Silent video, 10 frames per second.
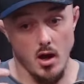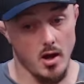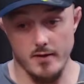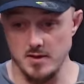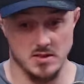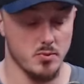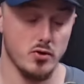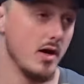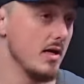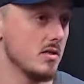I've had a
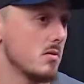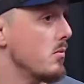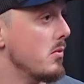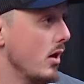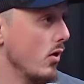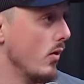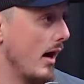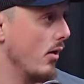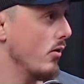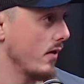surprise meal
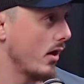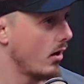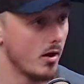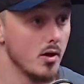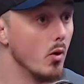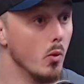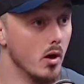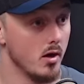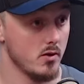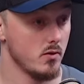out with a client at
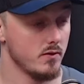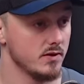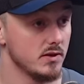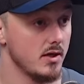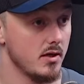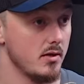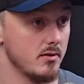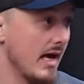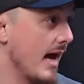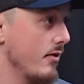work. All of a
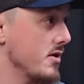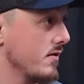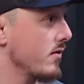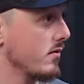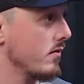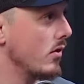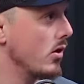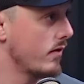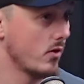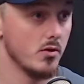sudden, calories are through the
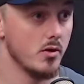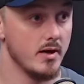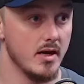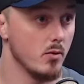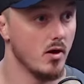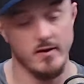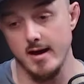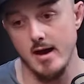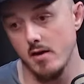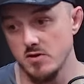roof. I've got no idea what I've
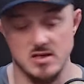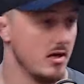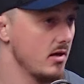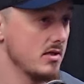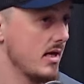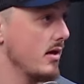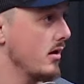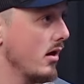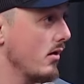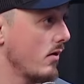had. I've just had a
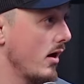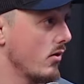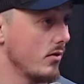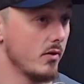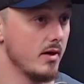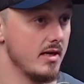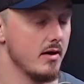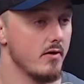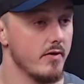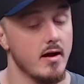lasagna, right? I've got no
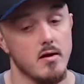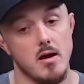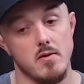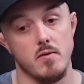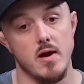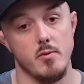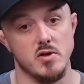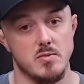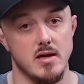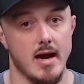idea of it. If we're able
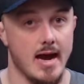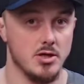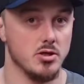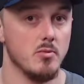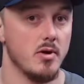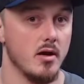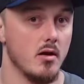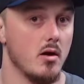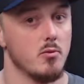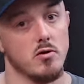to be agile and be like,
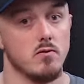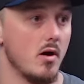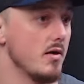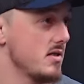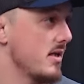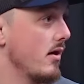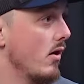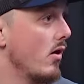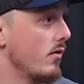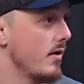oh, I'm going to write this day
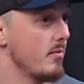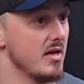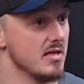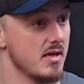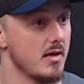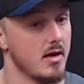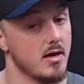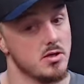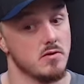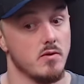off, it means that then
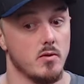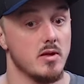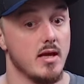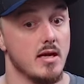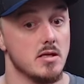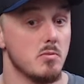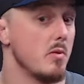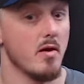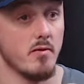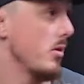actually the following days, we
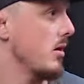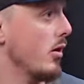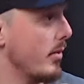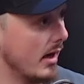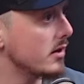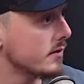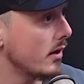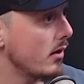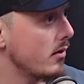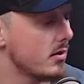may have a little bit less
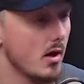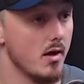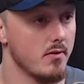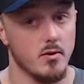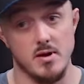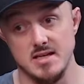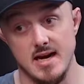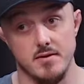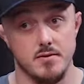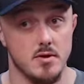food. The following days
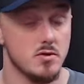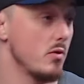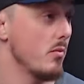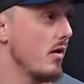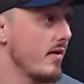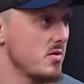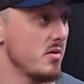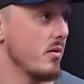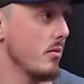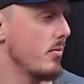afterwards, we might have
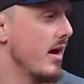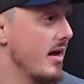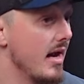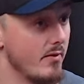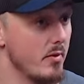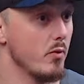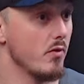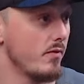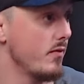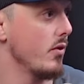actually been prepared and have a bit
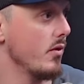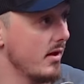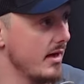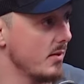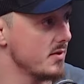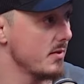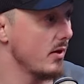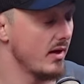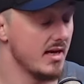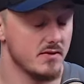more food on the lead up to it,
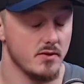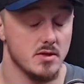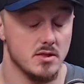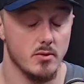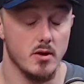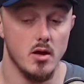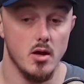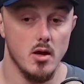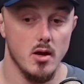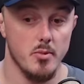or less food, so on.
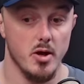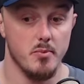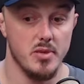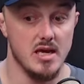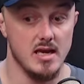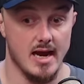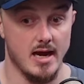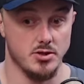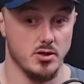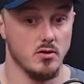But be
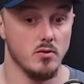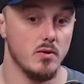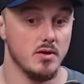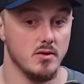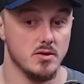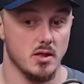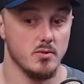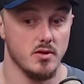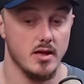agile with those type of